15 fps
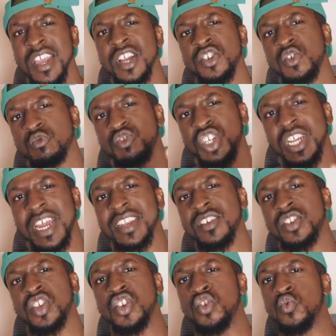So shout
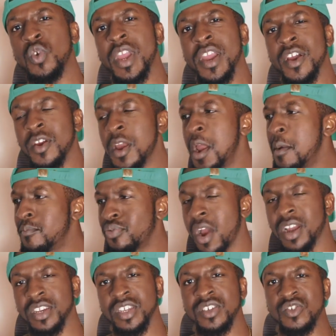out to New Air.
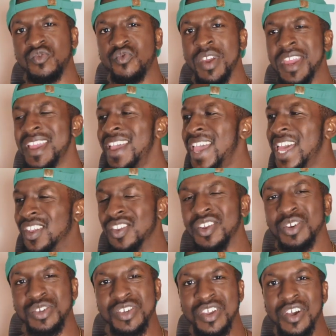Product is great, it
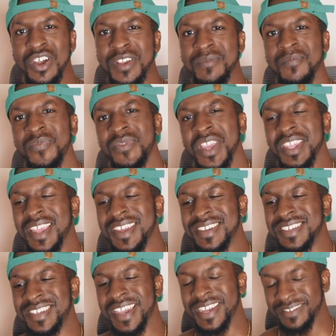looks good, and like I
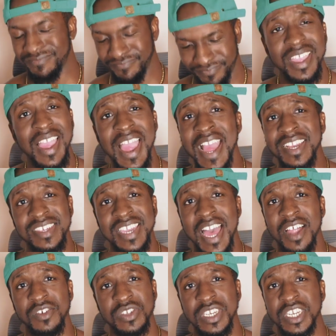said, as
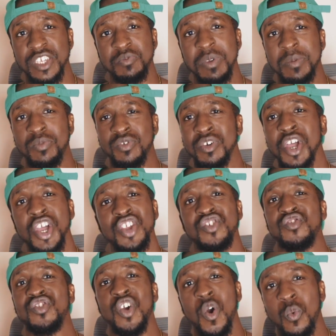calisthenics people,
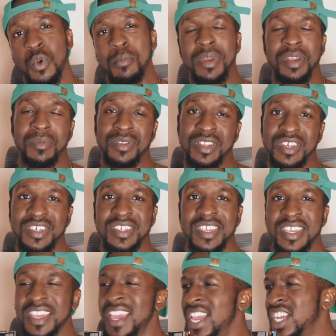you know we're
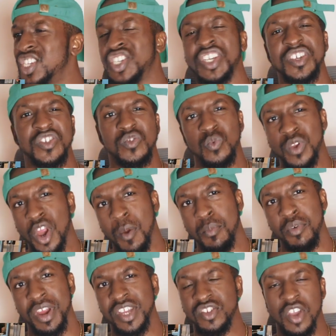minimalistic. It's just the way our
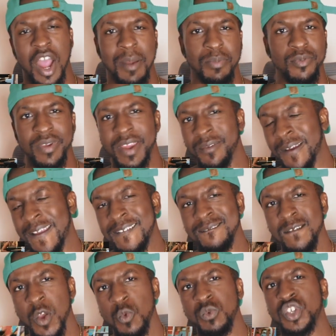brains operate, right?
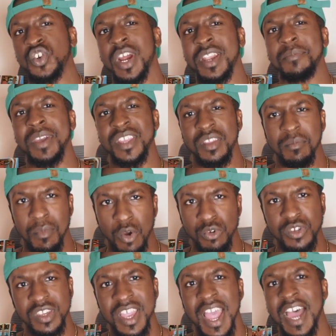We try to make the
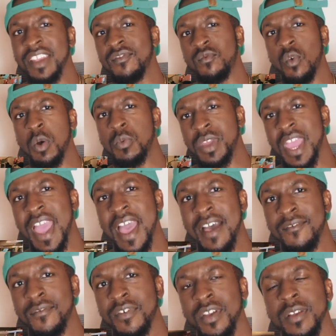most out of what we
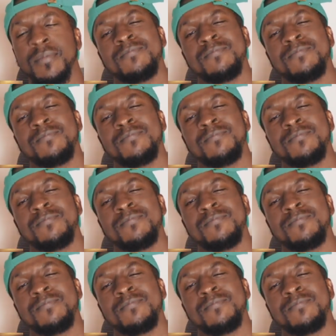have.